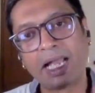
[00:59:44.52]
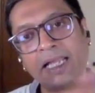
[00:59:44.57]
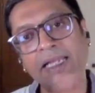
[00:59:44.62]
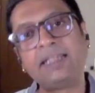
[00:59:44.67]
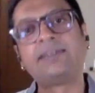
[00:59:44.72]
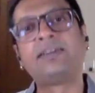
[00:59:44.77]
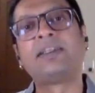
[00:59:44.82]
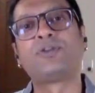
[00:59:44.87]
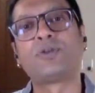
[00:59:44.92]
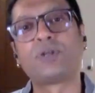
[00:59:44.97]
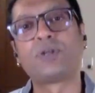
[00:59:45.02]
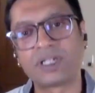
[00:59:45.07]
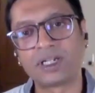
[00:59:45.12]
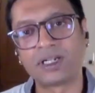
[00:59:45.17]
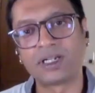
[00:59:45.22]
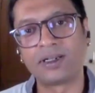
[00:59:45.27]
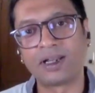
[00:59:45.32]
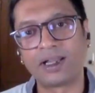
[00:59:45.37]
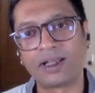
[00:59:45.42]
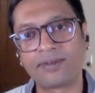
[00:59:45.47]
any
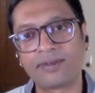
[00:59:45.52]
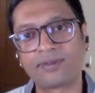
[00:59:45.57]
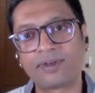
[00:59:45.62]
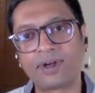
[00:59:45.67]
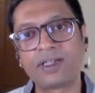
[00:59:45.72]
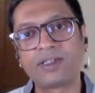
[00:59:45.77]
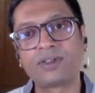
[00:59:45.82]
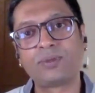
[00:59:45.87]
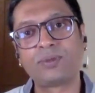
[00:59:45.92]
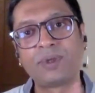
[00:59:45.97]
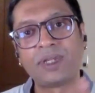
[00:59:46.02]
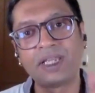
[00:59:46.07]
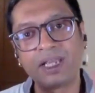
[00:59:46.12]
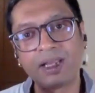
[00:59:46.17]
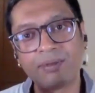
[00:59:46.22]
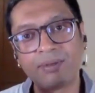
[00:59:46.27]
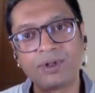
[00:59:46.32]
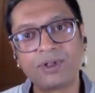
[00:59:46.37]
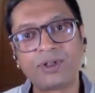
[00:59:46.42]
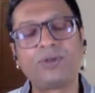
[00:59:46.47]
situation in life, right? So
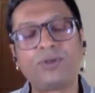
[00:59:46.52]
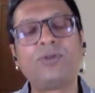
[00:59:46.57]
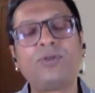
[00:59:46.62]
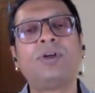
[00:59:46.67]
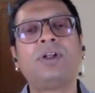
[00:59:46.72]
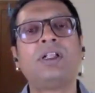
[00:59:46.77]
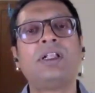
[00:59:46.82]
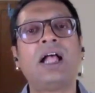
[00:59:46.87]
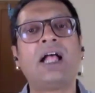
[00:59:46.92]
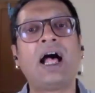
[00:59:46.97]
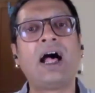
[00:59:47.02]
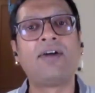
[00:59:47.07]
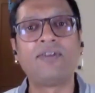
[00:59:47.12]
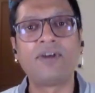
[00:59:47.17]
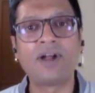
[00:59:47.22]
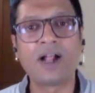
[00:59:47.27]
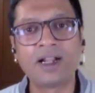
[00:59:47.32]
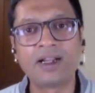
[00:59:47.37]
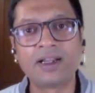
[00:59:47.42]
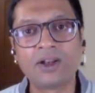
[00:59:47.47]
being able to have
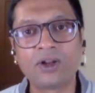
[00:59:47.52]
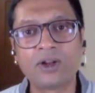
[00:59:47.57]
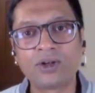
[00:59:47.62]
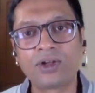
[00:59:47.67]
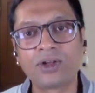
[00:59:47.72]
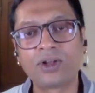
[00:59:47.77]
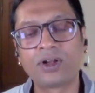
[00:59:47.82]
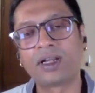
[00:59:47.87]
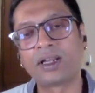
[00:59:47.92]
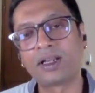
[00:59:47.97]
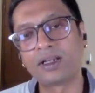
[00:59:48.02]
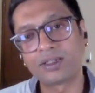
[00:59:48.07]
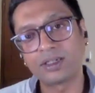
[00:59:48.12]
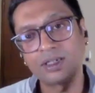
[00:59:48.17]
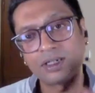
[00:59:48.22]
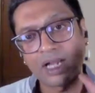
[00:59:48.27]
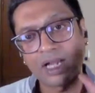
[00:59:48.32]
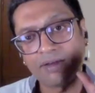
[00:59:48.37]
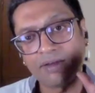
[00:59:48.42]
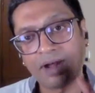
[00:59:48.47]
a handle on your
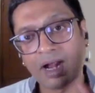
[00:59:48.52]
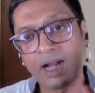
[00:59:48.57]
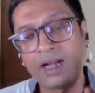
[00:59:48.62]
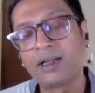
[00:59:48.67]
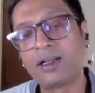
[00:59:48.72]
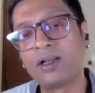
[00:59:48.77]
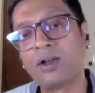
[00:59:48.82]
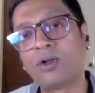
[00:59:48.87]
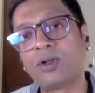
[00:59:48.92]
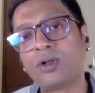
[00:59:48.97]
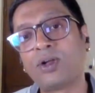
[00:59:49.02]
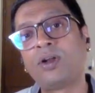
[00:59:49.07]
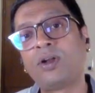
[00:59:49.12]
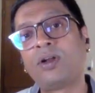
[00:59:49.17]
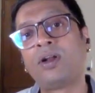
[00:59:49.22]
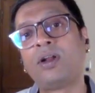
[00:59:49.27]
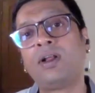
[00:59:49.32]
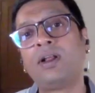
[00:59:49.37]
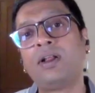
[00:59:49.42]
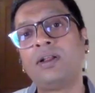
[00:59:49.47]
attention, have a handle on your
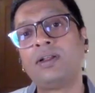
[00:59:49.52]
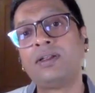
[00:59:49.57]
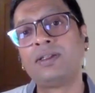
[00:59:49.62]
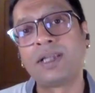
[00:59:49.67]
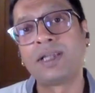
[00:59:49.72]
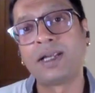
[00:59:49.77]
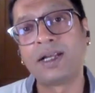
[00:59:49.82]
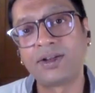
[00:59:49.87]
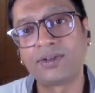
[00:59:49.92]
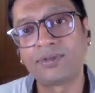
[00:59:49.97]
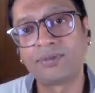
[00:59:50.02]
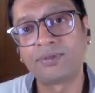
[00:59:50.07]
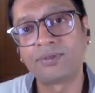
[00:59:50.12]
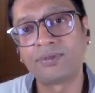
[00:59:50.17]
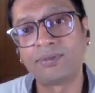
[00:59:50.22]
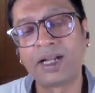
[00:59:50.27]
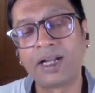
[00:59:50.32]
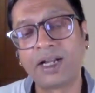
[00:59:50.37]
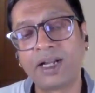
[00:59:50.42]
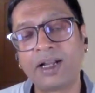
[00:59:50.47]
state
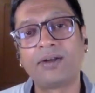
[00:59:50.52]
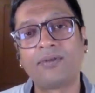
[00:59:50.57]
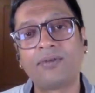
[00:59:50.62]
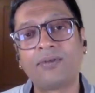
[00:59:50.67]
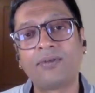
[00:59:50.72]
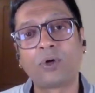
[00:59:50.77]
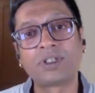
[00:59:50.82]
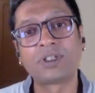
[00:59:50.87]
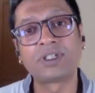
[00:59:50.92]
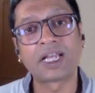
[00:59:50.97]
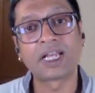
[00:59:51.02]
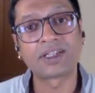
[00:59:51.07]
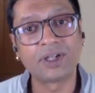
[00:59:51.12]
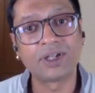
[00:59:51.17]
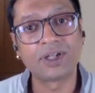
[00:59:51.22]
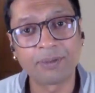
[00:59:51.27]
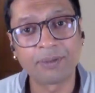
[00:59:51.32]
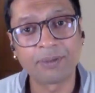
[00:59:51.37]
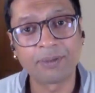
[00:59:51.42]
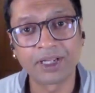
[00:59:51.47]
of mind and what's
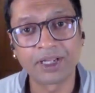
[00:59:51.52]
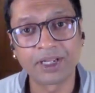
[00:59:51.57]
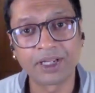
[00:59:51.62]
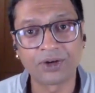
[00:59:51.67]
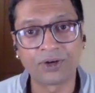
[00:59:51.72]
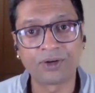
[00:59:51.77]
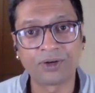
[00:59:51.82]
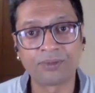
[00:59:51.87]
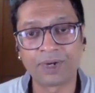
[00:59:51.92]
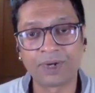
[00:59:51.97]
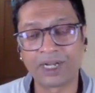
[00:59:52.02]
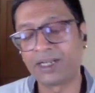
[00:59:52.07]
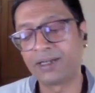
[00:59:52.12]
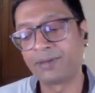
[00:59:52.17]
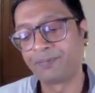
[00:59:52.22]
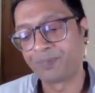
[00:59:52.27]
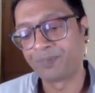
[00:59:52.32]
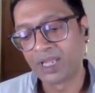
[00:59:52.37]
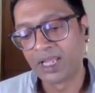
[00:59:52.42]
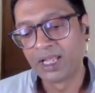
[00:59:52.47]
actually happening in your
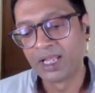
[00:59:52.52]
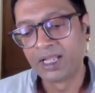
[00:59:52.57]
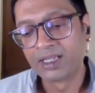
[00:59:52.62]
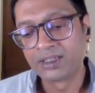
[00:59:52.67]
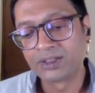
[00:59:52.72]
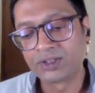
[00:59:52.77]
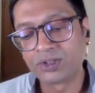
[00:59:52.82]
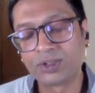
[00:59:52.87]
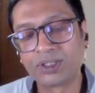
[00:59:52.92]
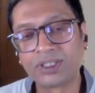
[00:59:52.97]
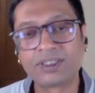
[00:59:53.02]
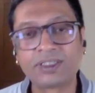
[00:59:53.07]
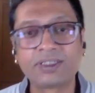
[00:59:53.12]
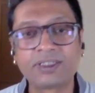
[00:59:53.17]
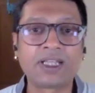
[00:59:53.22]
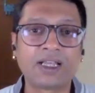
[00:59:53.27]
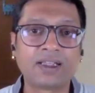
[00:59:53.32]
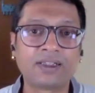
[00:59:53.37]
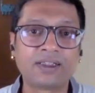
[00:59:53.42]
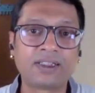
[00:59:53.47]
mind. So this
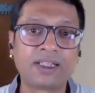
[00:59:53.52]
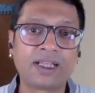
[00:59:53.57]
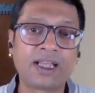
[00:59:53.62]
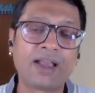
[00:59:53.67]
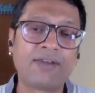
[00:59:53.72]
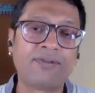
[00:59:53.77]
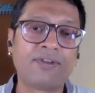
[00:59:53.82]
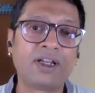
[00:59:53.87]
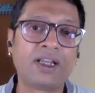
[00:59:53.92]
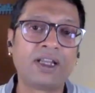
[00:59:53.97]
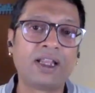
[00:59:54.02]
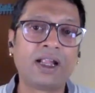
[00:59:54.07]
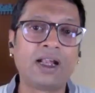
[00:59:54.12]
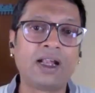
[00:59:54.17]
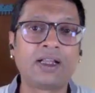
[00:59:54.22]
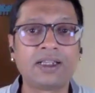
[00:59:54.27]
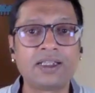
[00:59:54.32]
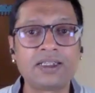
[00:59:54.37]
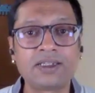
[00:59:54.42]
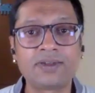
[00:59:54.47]
is the other thing. Every day,
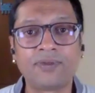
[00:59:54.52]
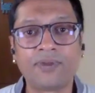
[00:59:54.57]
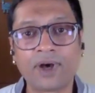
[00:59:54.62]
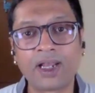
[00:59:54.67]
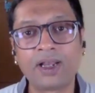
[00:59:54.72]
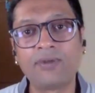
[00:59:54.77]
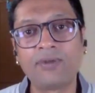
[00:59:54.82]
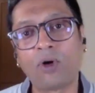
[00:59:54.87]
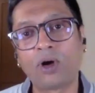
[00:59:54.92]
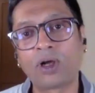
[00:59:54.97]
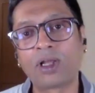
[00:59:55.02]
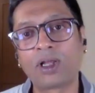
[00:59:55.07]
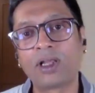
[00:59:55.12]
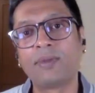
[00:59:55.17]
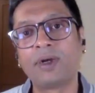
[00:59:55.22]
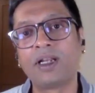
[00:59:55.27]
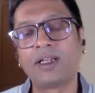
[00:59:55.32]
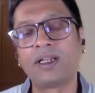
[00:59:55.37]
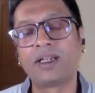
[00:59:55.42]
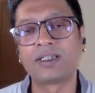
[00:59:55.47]
at least one
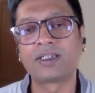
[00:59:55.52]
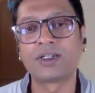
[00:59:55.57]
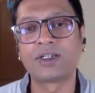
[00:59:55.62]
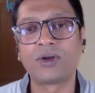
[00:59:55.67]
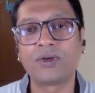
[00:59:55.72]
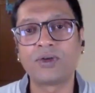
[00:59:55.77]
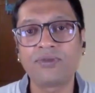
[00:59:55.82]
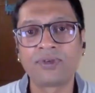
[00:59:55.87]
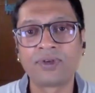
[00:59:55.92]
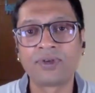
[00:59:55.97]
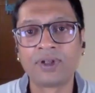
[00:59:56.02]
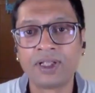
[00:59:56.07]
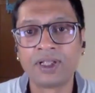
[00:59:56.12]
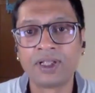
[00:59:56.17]
walking meditation of